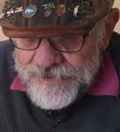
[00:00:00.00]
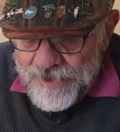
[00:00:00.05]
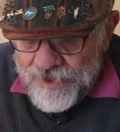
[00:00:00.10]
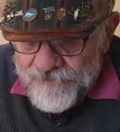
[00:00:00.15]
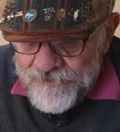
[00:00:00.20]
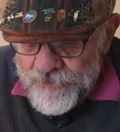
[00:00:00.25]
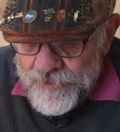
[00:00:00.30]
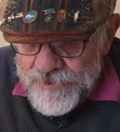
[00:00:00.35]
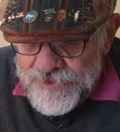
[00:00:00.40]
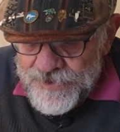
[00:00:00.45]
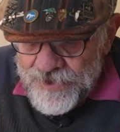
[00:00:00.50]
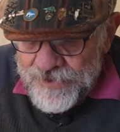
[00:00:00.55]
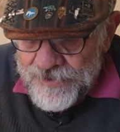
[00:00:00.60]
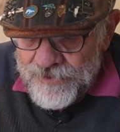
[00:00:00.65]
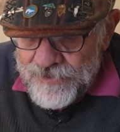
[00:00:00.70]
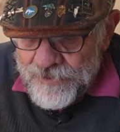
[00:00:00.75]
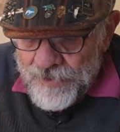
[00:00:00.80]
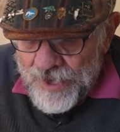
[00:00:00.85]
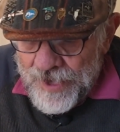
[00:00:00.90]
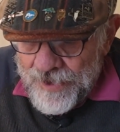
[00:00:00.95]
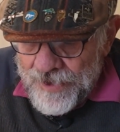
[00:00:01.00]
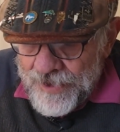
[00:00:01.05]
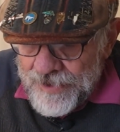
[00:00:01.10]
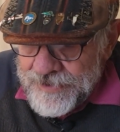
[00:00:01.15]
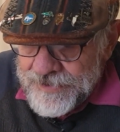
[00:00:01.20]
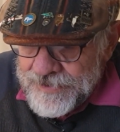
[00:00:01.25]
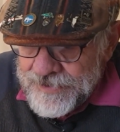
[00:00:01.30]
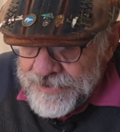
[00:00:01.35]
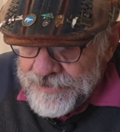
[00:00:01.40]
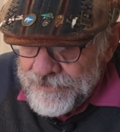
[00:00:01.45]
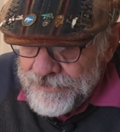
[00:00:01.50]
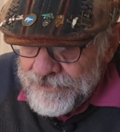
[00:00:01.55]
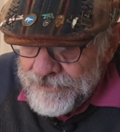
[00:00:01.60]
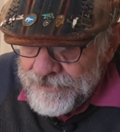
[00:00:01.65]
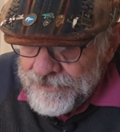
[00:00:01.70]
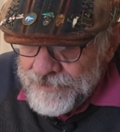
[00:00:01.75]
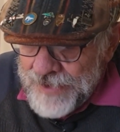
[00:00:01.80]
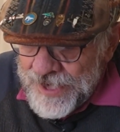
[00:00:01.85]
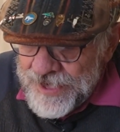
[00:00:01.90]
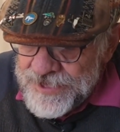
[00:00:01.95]
I've also
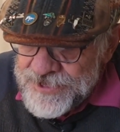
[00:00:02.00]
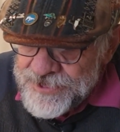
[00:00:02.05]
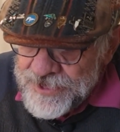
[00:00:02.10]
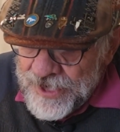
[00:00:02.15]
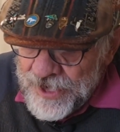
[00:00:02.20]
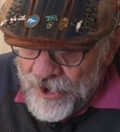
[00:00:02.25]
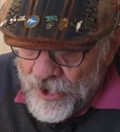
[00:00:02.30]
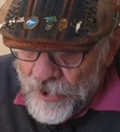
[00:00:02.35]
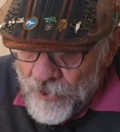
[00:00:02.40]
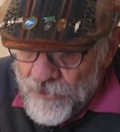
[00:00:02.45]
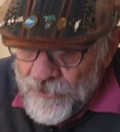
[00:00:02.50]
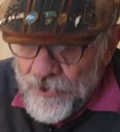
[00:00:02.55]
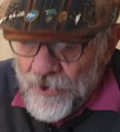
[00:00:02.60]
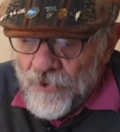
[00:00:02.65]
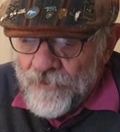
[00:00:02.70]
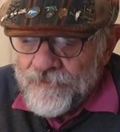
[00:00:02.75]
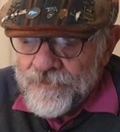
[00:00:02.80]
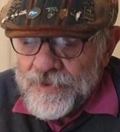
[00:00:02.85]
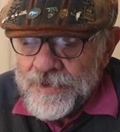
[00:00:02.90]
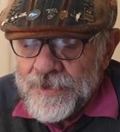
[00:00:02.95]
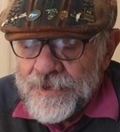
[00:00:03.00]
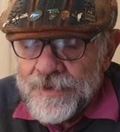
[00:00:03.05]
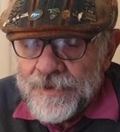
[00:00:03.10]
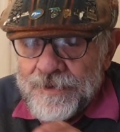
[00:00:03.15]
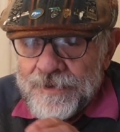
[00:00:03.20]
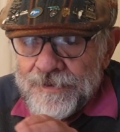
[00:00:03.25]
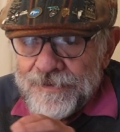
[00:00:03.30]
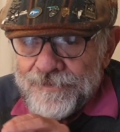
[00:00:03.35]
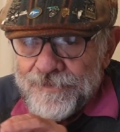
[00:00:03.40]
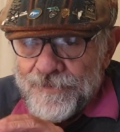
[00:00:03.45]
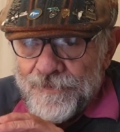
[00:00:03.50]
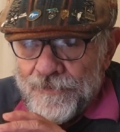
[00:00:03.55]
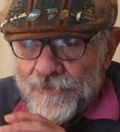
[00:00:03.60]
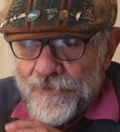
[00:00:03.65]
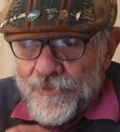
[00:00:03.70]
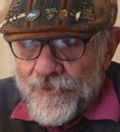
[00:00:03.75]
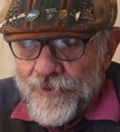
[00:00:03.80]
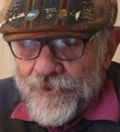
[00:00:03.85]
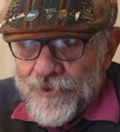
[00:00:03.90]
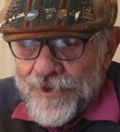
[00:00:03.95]
managed to get hold of.
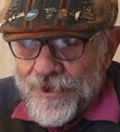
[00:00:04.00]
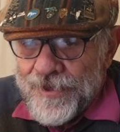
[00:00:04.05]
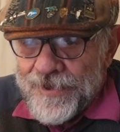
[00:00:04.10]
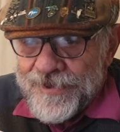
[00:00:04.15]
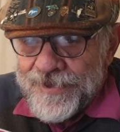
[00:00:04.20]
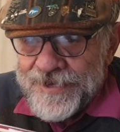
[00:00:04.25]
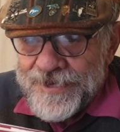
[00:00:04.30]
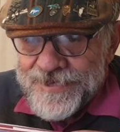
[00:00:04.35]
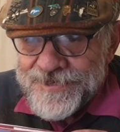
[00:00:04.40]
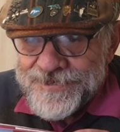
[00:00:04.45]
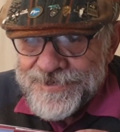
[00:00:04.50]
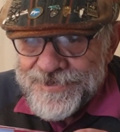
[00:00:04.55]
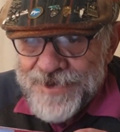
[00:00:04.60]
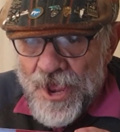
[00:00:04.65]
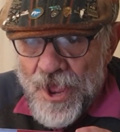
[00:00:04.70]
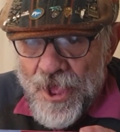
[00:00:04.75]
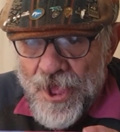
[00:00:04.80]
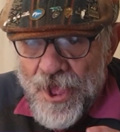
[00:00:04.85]
Look at this.